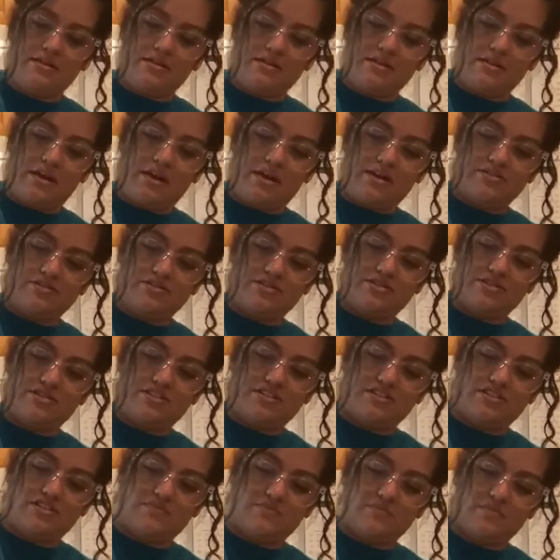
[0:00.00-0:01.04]
and
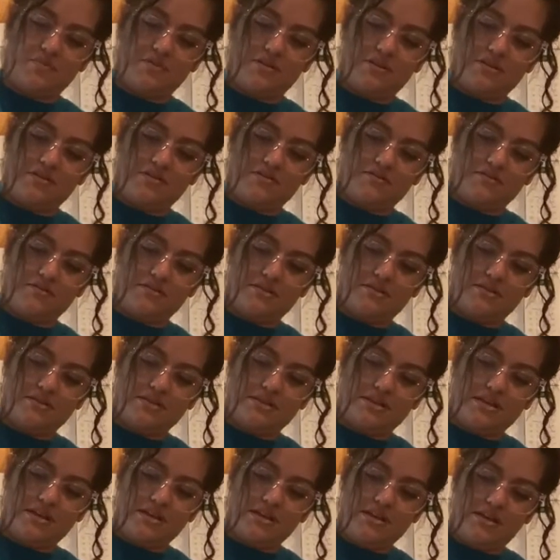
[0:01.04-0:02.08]
just sprinkle a
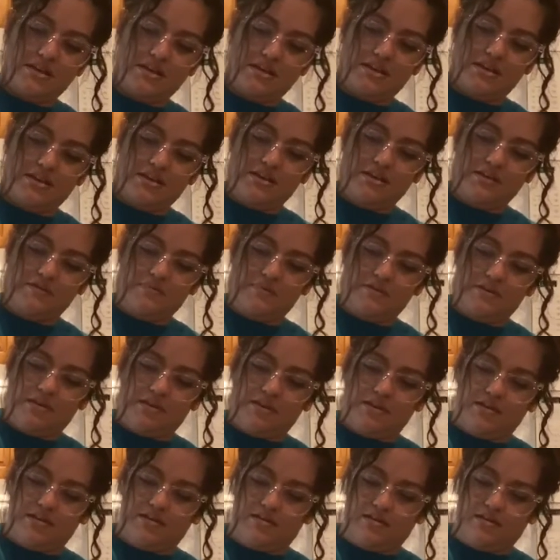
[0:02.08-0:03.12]
tiny bit
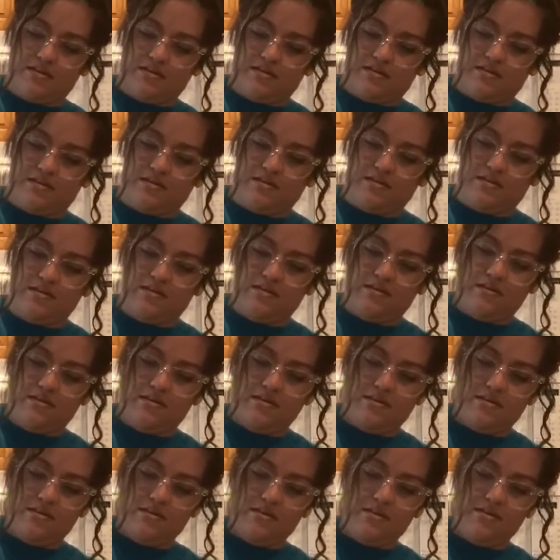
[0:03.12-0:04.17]

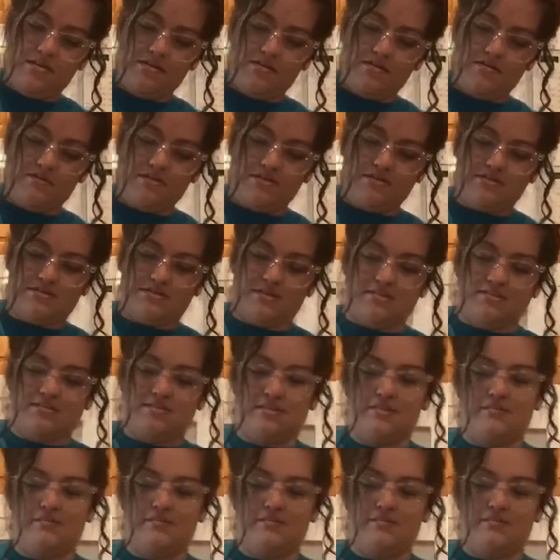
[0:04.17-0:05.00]
all over your salsa.